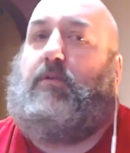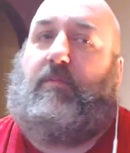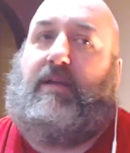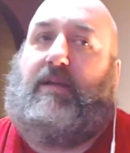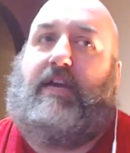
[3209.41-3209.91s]

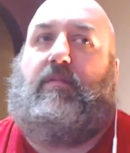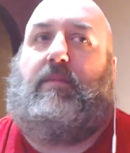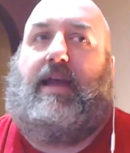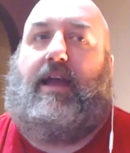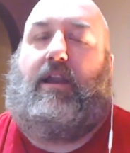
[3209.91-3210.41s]
possibly give him
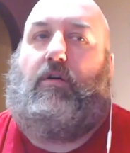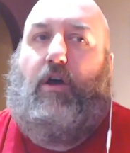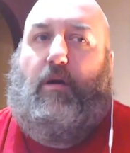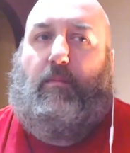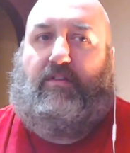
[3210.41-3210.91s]
a yellow,
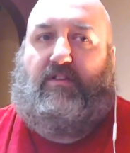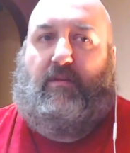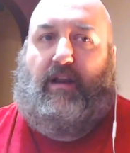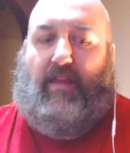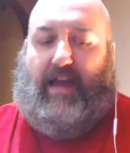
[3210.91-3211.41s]
but
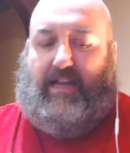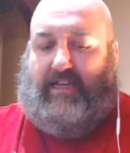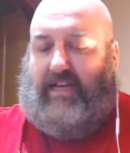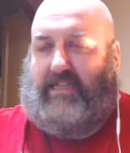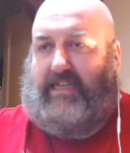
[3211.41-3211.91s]
something like that to
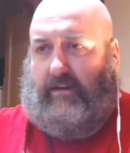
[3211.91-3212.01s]
get